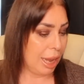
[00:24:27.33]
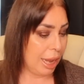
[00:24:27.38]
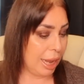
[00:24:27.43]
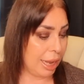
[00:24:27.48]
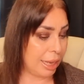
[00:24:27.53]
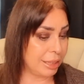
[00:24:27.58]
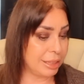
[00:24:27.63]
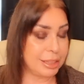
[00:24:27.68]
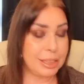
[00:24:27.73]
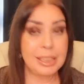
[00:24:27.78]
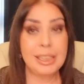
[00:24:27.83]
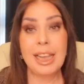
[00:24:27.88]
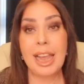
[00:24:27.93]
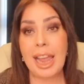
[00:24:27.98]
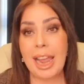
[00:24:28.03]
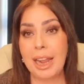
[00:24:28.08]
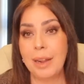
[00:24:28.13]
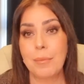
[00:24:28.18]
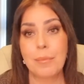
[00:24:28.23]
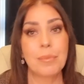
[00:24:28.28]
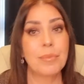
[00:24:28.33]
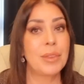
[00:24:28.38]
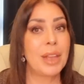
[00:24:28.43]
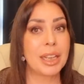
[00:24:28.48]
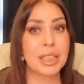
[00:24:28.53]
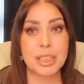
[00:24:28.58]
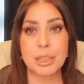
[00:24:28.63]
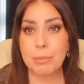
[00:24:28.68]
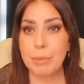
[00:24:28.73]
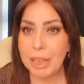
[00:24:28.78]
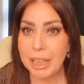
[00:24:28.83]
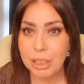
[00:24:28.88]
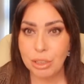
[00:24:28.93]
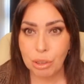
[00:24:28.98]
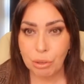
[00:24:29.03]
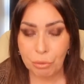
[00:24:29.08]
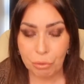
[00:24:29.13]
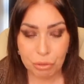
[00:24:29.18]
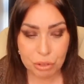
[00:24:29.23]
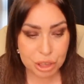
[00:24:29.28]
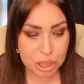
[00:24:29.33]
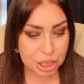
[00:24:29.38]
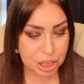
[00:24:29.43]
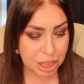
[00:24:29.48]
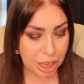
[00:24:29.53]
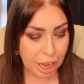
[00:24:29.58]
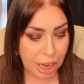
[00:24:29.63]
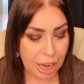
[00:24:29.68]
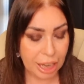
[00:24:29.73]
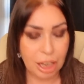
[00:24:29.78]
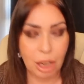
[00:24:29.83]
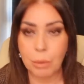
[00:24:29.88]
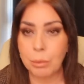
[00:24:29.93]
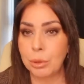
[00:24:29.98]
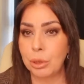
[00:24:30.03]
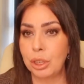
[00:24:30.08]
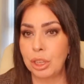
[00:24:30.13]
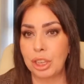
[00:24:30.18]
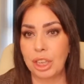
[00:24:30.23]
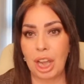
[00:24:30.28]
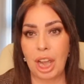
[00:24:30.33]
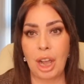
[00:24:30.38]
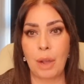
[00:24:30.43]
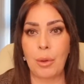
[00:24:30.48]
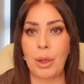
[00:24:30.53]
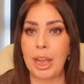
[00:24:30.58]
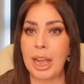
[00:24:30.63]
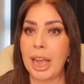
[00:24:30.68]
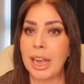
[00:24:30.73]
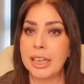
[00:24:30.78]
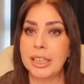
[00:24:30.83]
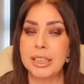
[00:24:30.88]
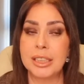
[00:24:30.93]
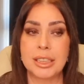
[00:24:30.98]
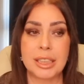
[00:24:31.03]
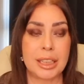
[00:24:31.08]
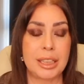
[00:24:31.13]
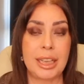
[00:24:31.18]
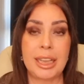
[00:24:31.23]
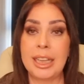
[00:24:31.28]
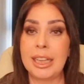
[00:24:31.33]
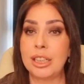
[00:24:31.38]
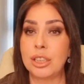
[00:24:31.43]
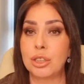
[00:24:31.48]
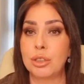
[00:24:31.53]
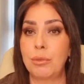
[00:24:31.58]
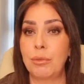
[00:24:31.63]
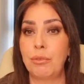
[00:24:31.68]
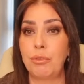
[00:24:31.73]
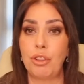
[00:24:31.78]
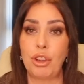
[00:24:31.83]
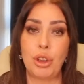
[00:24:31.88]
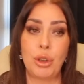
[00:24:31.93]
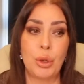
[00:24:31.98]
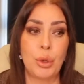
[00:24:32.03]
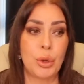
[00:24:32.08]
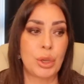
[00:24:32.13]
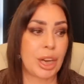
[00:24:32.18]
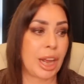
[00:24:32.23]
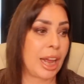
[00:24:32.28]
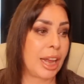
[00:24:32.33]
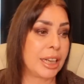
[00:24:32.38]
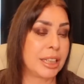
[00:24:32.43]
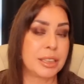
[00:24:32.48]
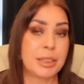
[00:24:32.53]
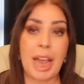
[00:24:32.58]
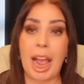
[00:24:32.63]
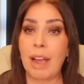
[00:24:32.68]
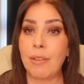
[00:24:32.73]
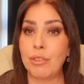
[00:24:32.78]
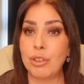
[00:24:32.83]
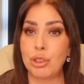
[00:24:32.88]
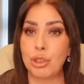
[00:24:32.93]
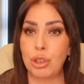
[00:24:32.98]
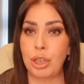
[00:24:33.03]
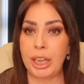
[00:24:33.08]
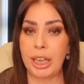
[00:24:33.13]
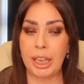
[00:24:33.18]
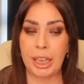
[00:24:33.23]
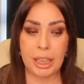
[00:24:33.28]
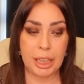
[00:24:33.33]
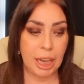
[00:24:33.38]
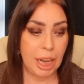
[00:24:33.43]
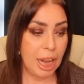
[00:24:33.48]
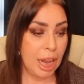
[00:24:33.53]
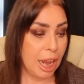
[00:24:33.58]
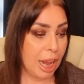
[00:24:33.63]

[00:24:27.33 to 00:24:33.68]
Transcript: And yeah, that's me done for today. I'm going to go and eat some food and have a drink.